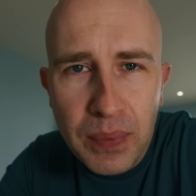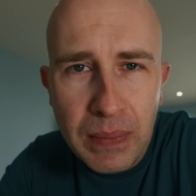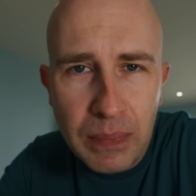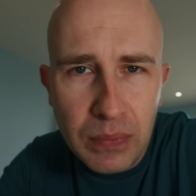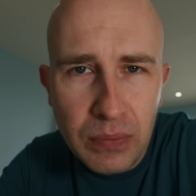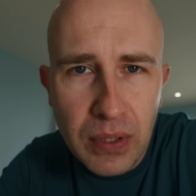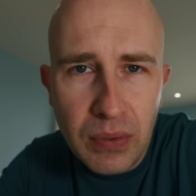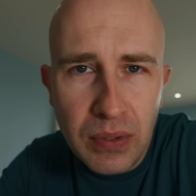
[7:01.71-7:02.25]

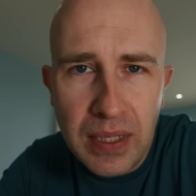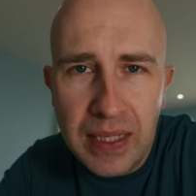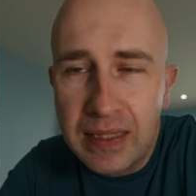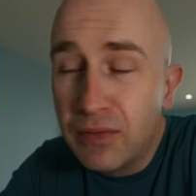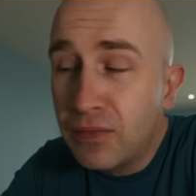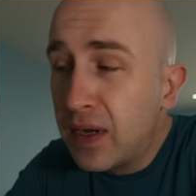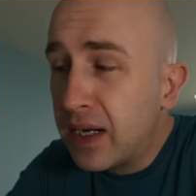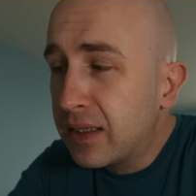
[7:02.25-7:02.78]
people don't like
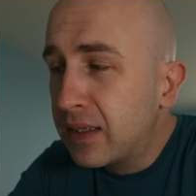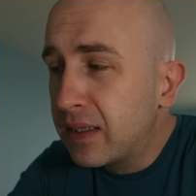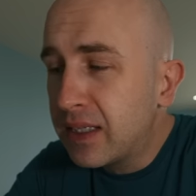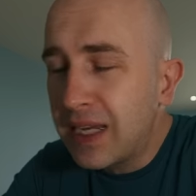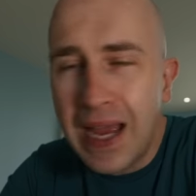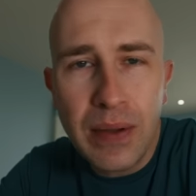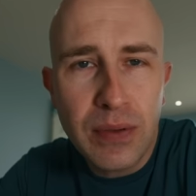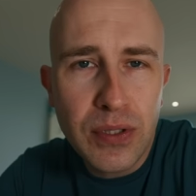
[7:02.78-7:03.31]
the fact that
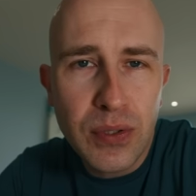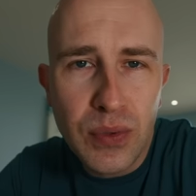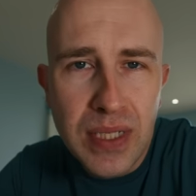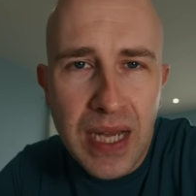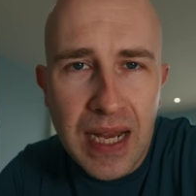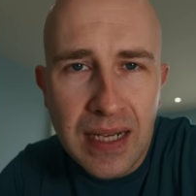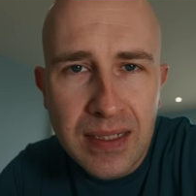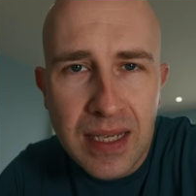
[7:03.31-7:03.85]
council
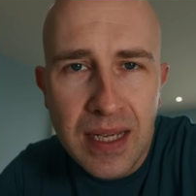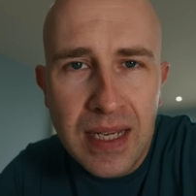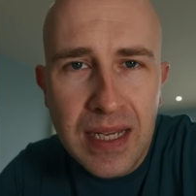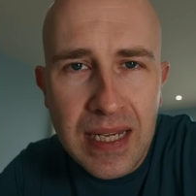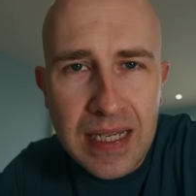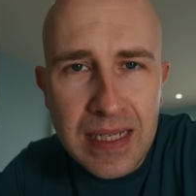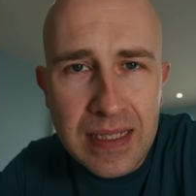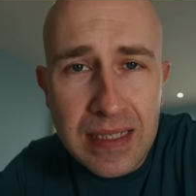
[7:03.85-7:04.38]
tax
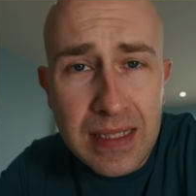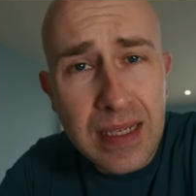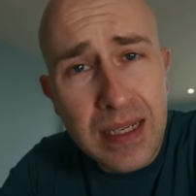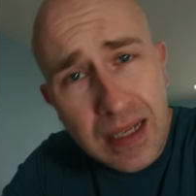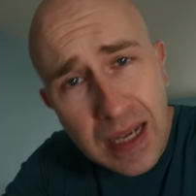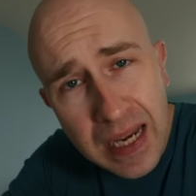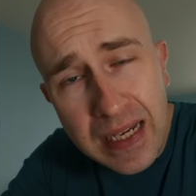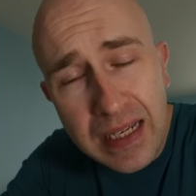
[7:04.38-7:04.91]
is
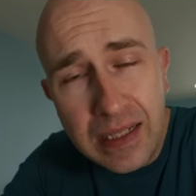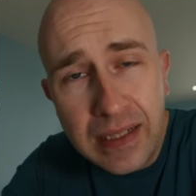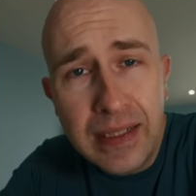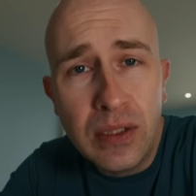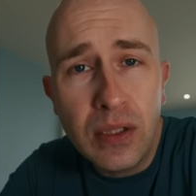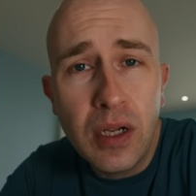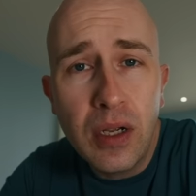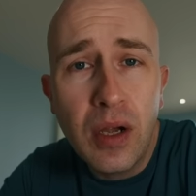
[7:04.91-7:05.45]
a
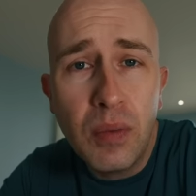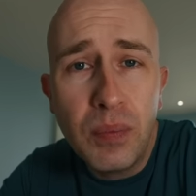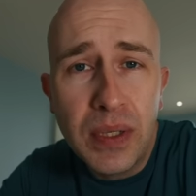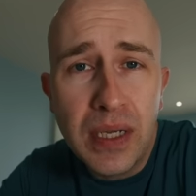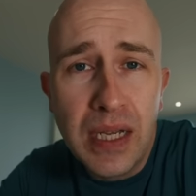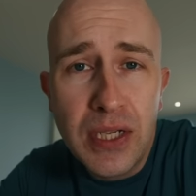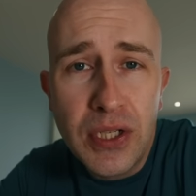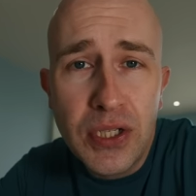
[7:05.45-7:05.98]
legal
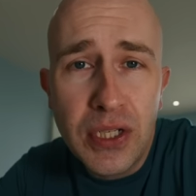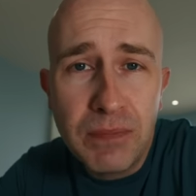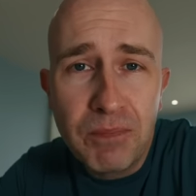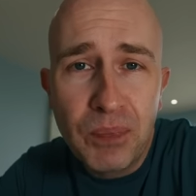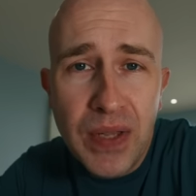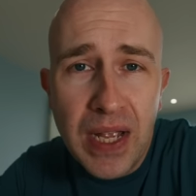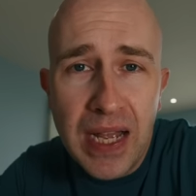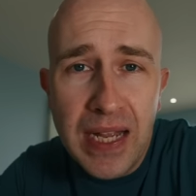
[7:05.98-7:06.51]
obligation
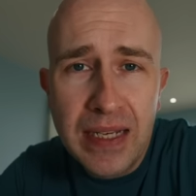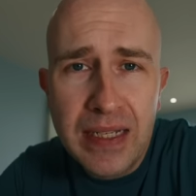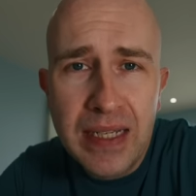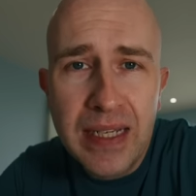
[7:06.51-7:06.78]
and